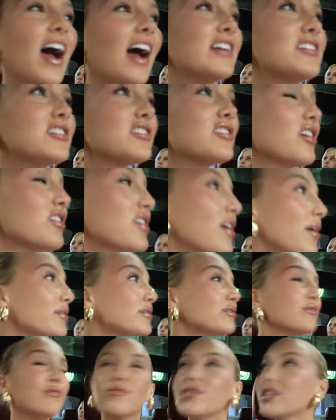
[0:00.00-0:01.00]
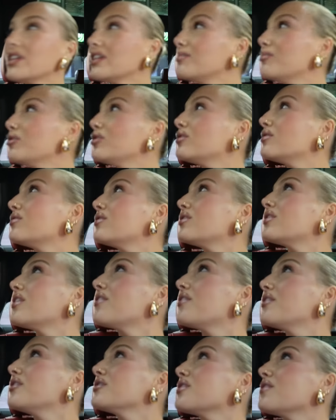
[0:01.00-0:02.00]
I just thought that was really beautiful
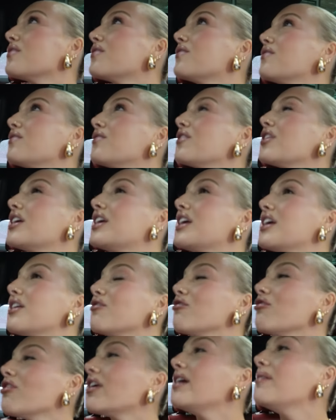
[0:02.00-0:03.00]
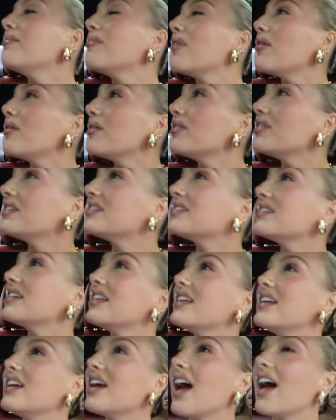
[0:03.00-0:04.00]
that there's a freaking rainbow in the
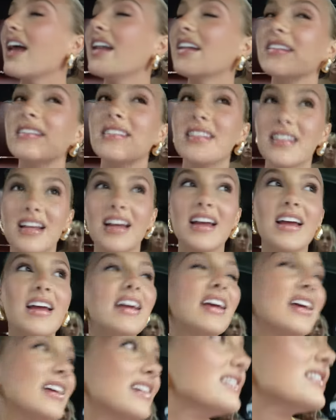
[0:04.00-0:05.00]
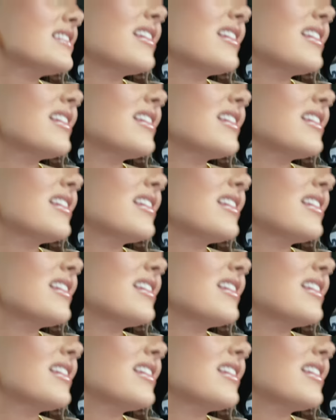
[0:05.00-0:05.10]
city, and today is